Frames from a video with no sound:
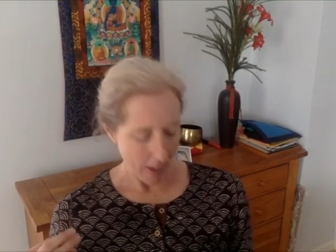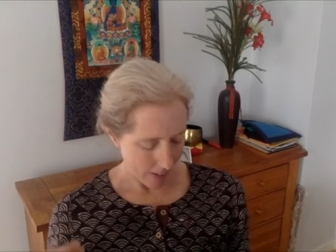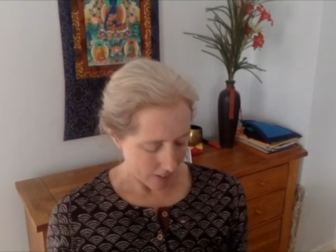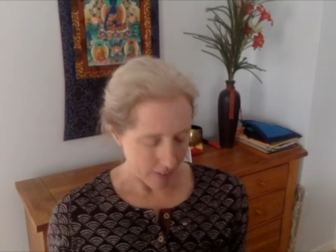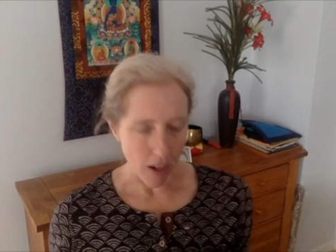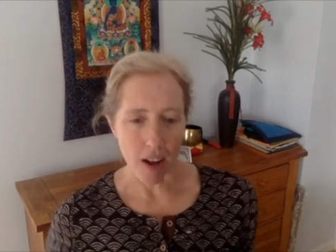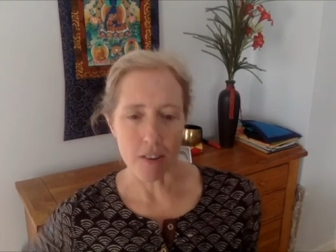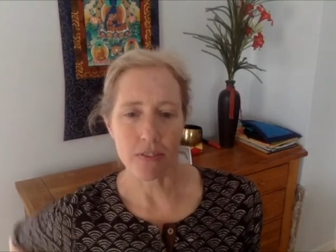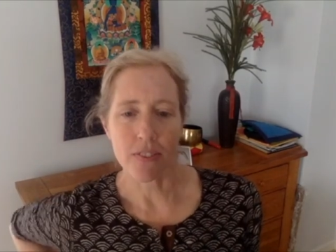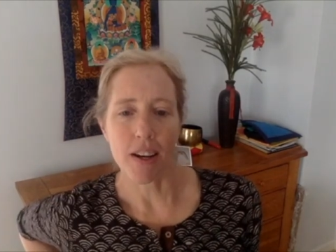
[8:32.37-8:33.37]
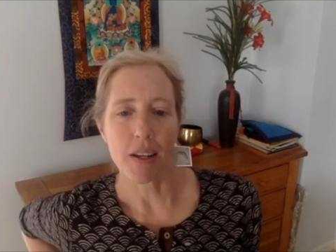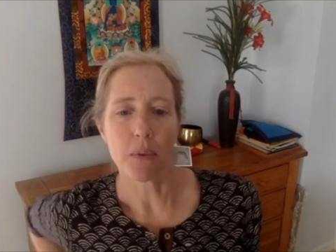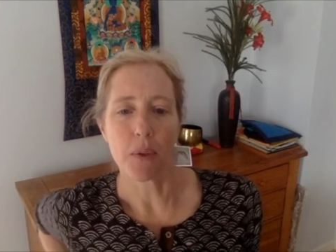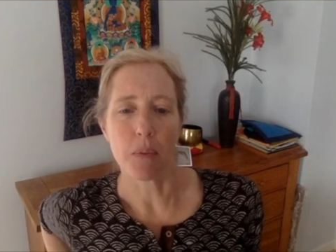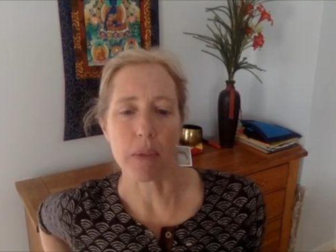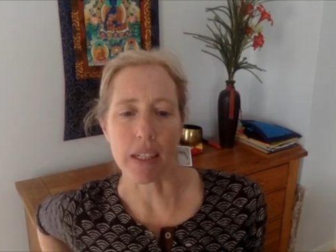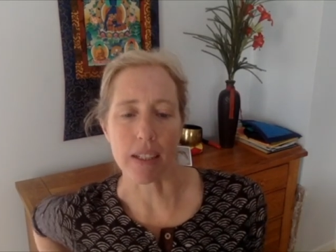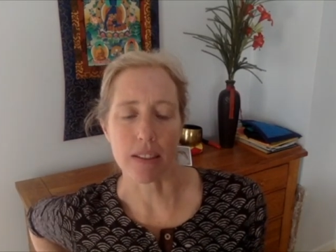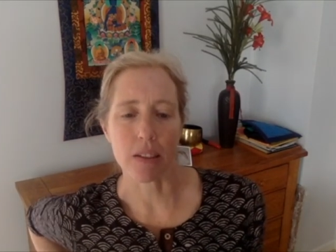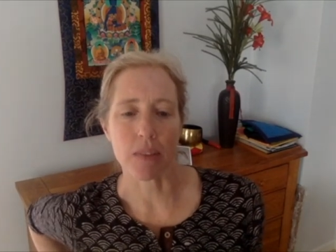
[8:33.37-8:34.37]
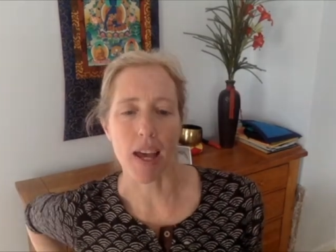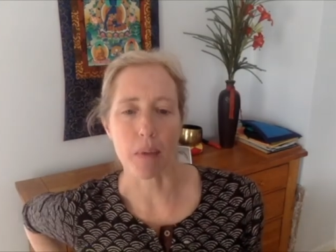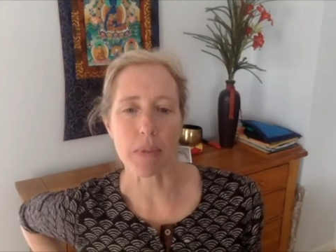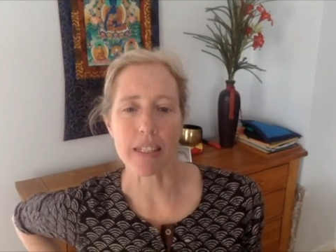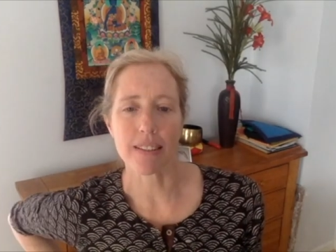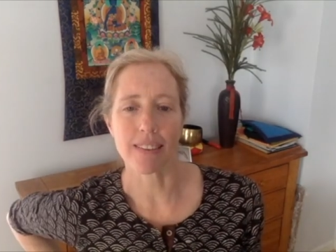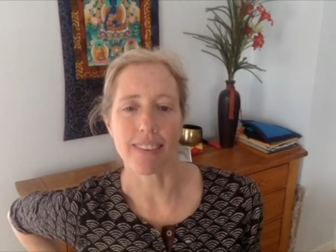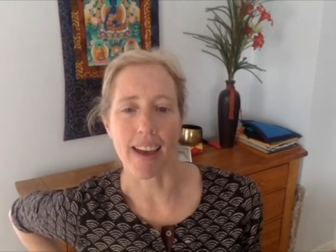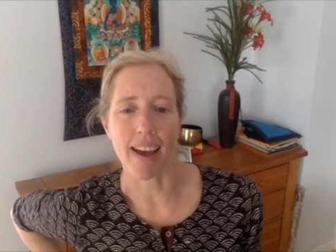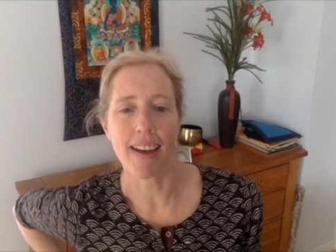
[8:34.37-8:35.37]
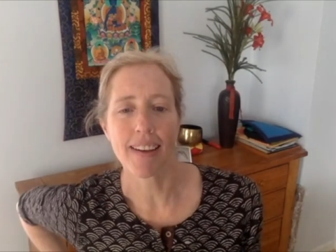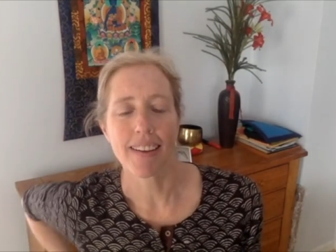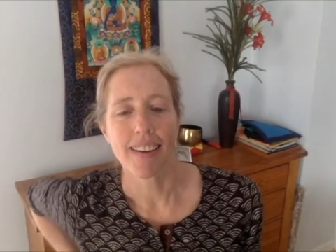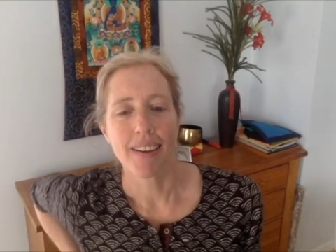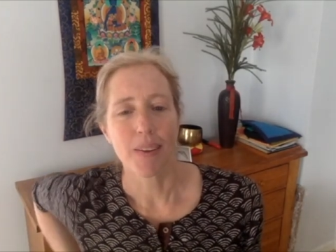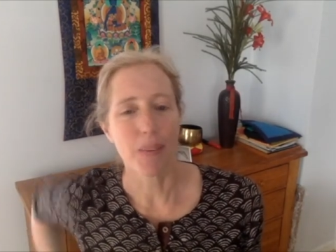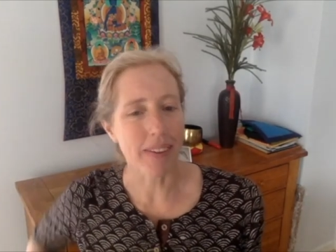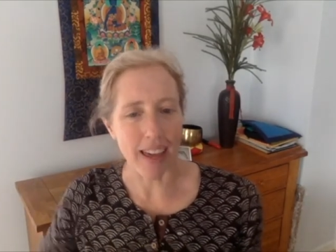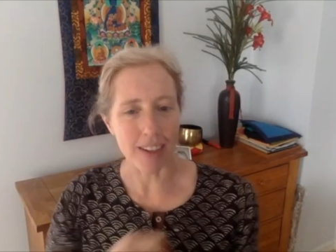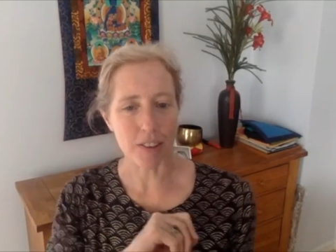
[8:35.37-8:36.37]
And I thought how fun it would be to tap into that with